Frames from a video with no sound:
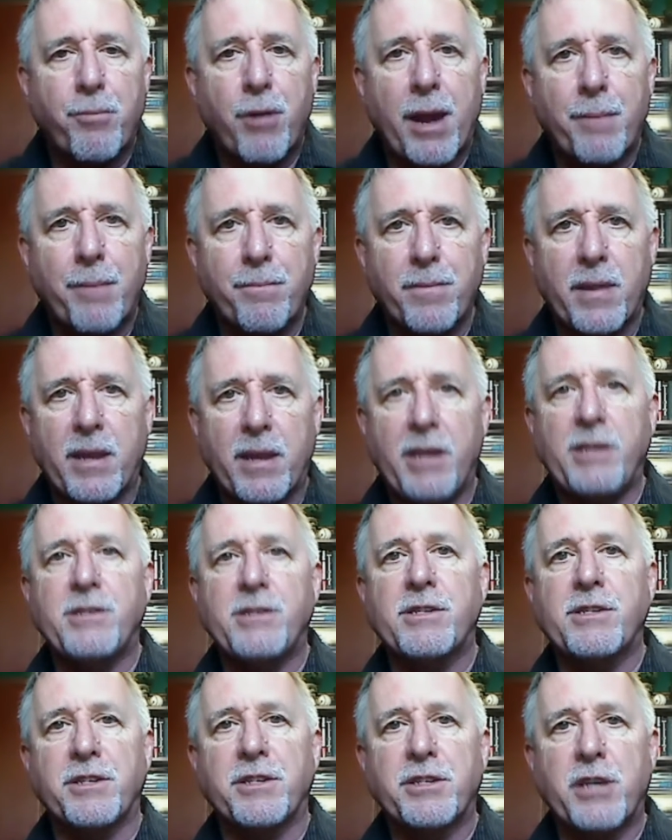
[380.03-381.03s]
problem that
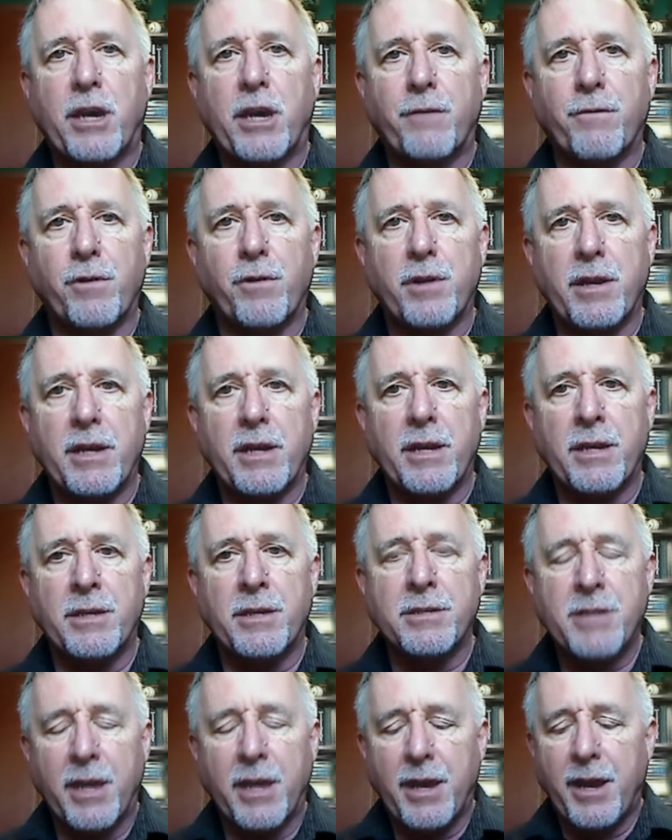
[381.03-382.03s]
he's discovered
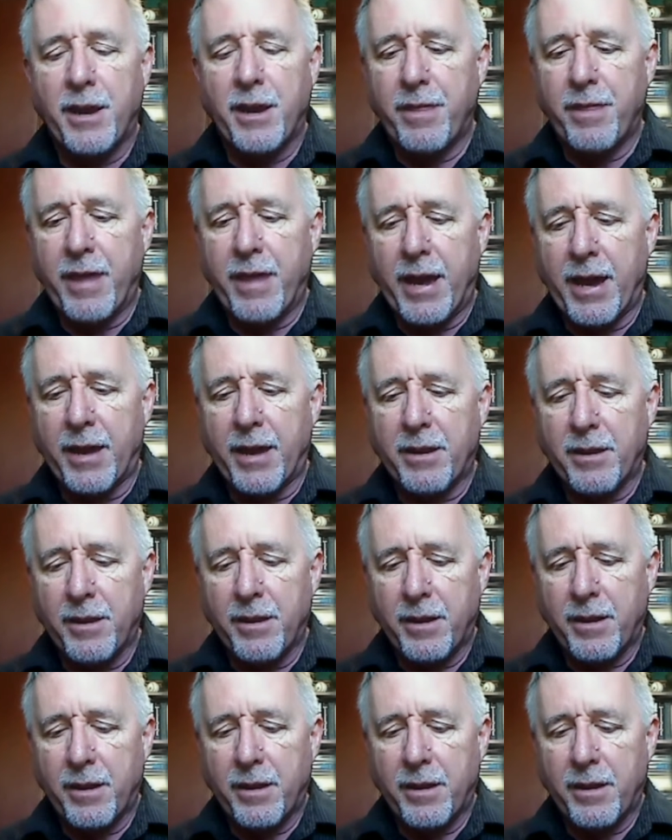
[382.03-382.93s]
is that